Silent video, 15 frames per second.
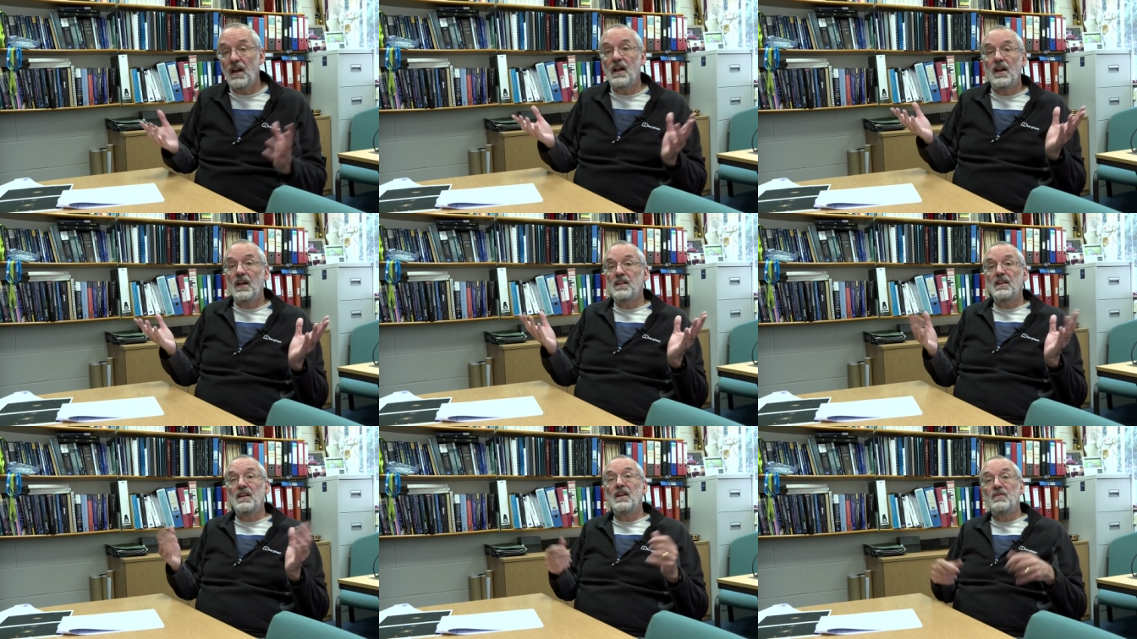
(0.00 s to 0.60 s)
Uh,
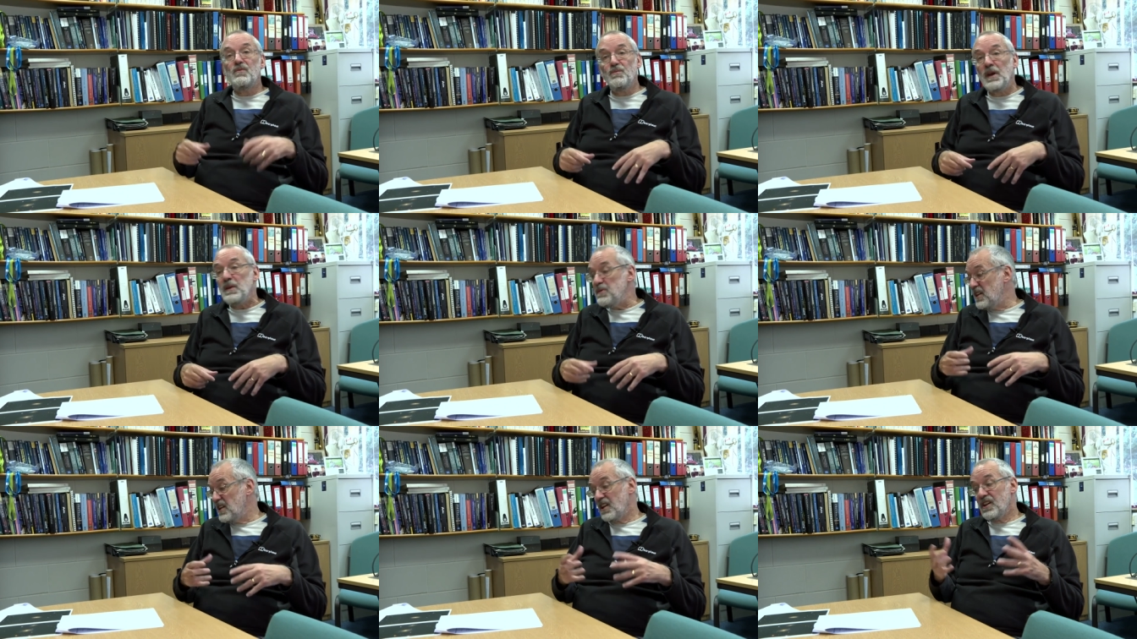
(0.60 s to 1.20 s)
uh,
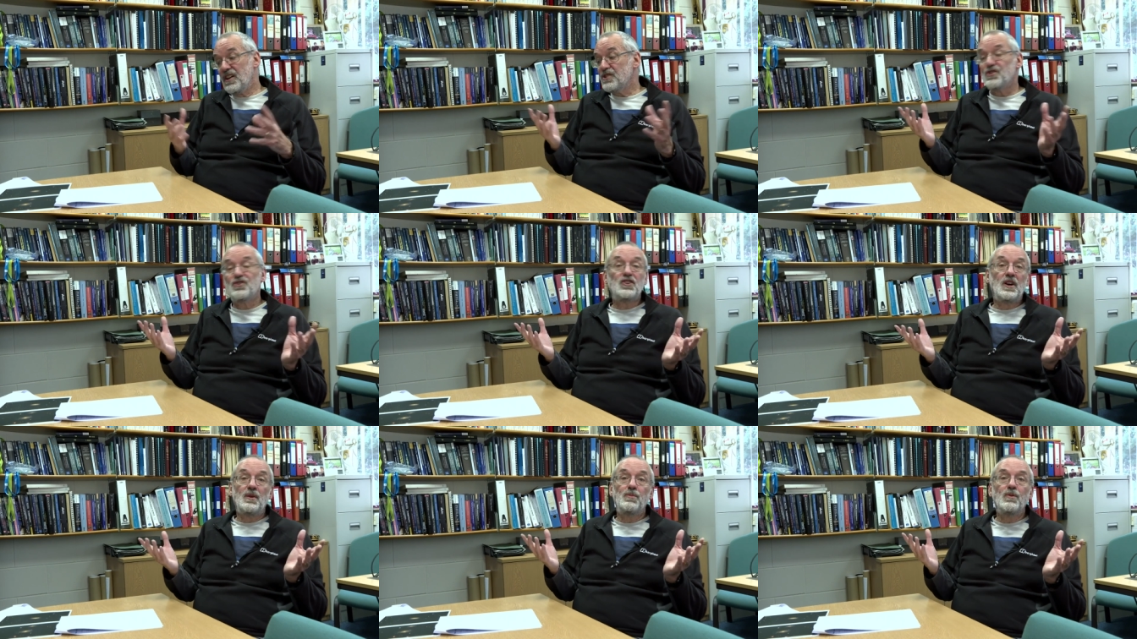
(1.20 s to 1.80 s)
maybe a larger
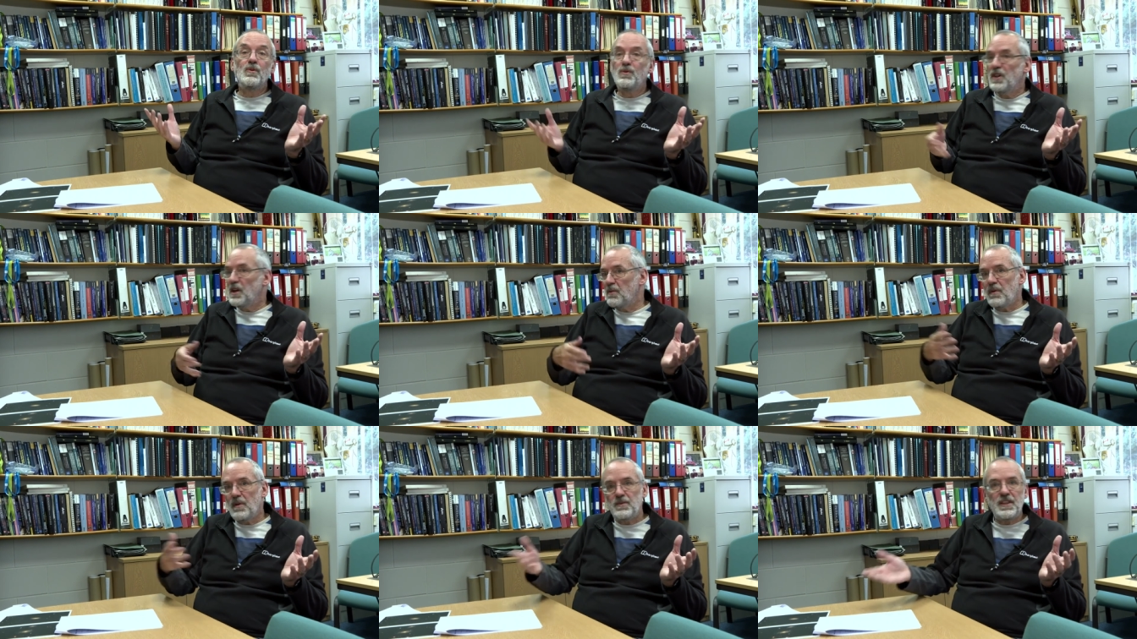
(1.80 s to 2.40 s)
sample, you
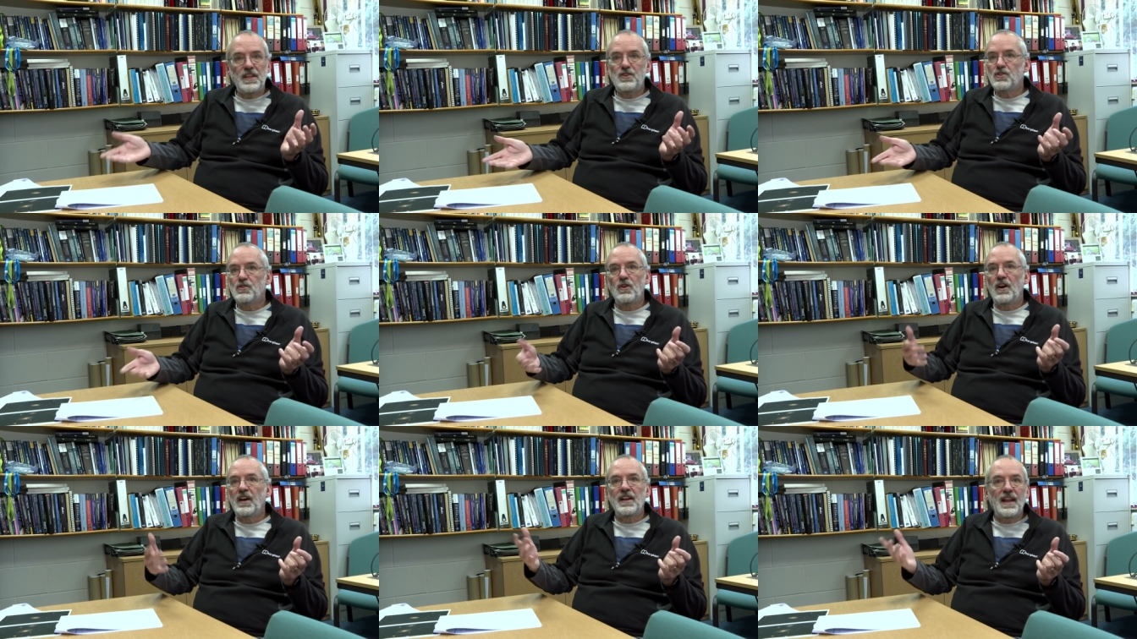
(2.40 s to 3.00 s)
know, maybe they just
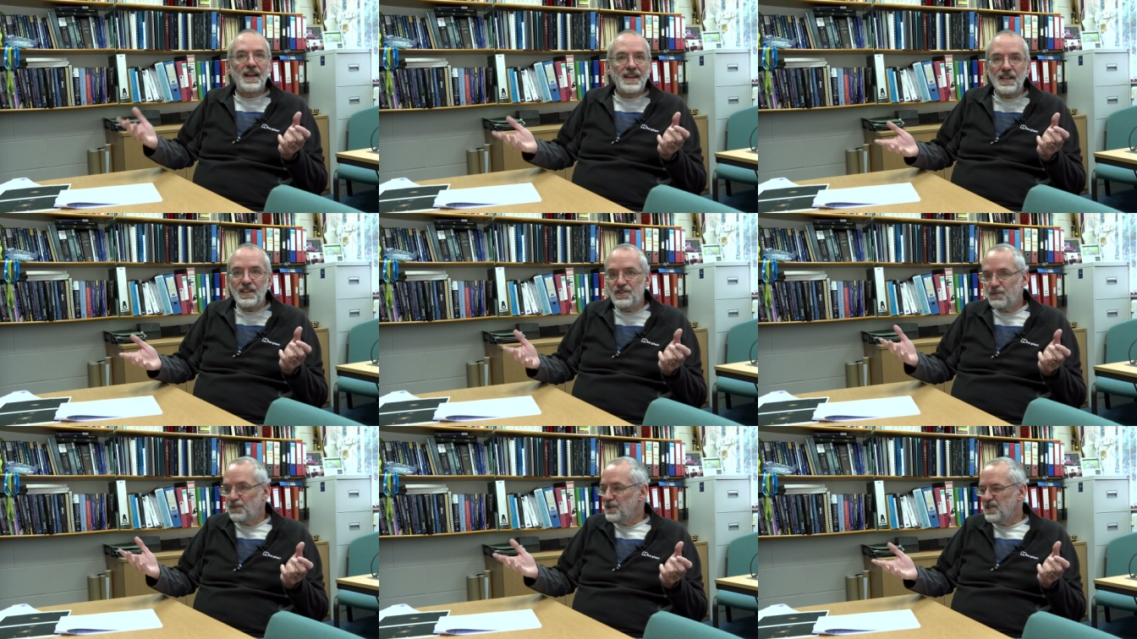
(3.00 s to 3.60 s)
got unlucky
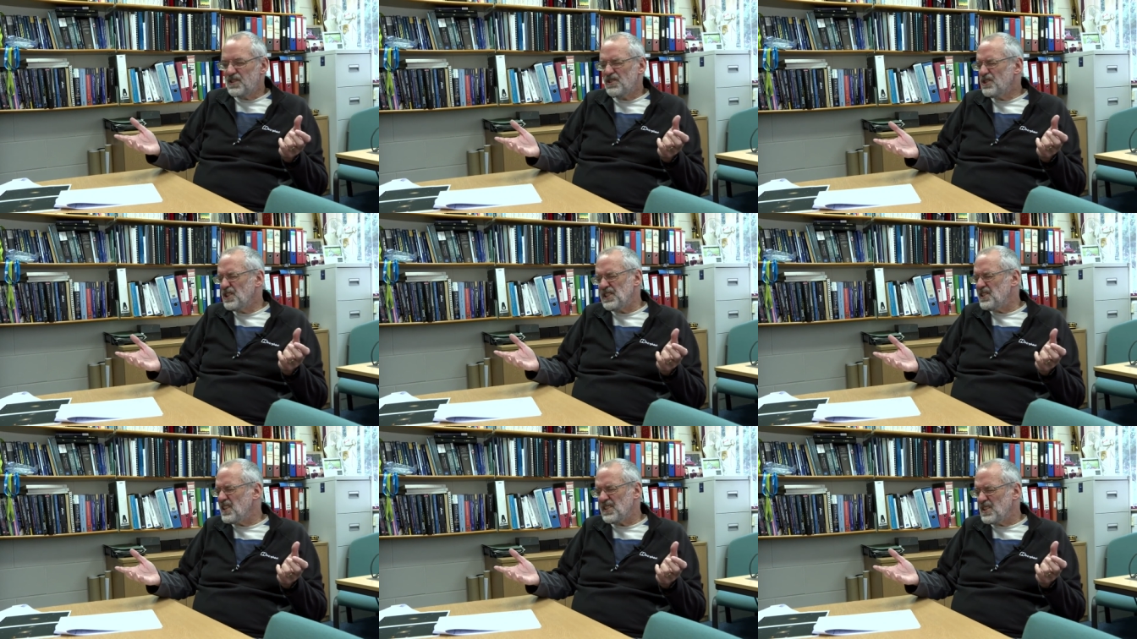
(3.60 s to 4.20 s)
with the
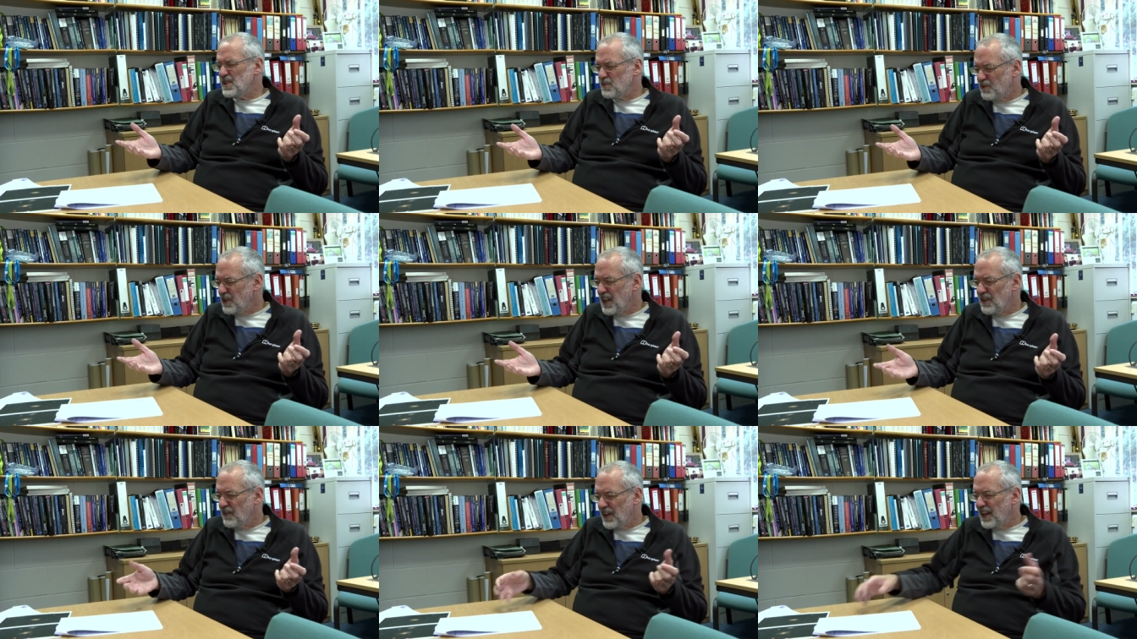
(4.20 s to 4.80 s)
statistics. It's
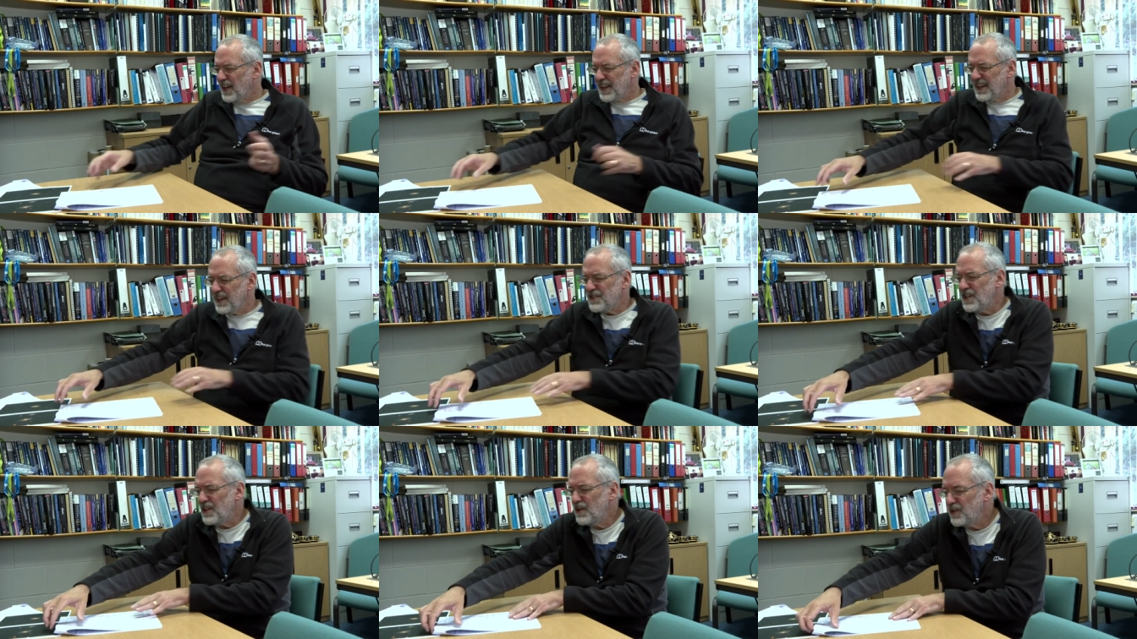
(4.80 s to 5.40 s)
kind of unlikely
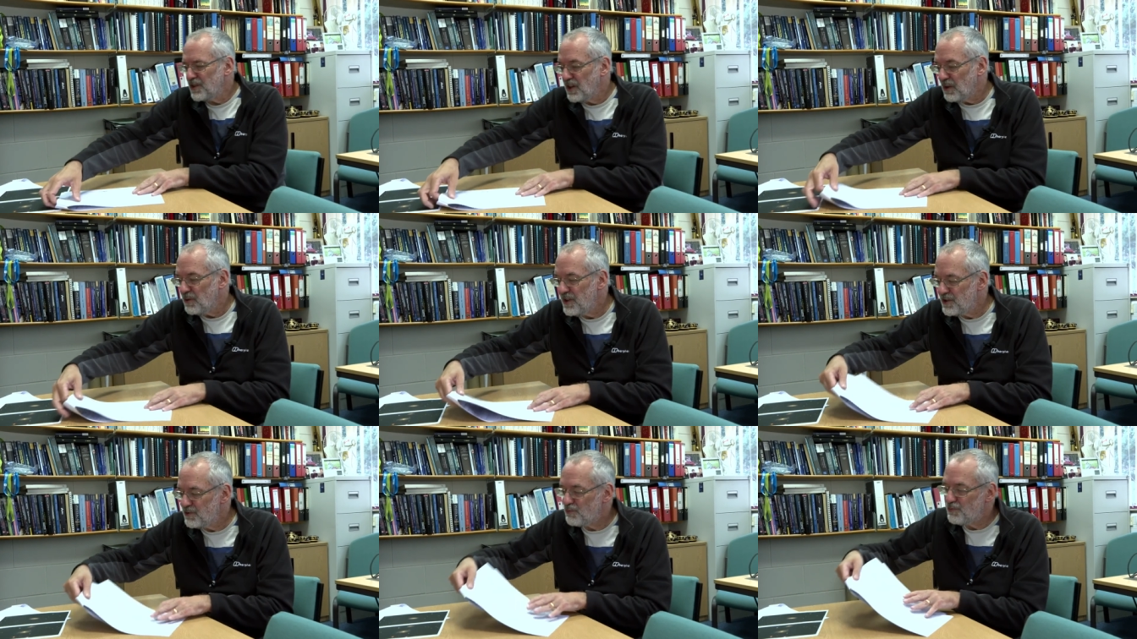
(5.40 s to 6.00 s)
because it look, you know,
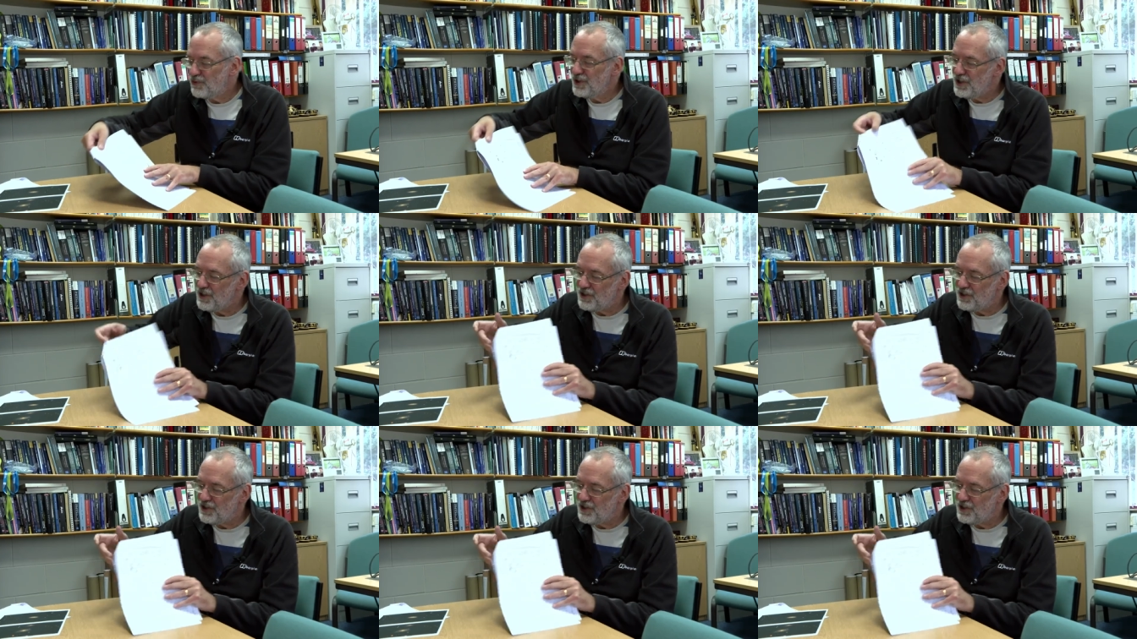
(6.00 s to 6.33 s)
it's pretty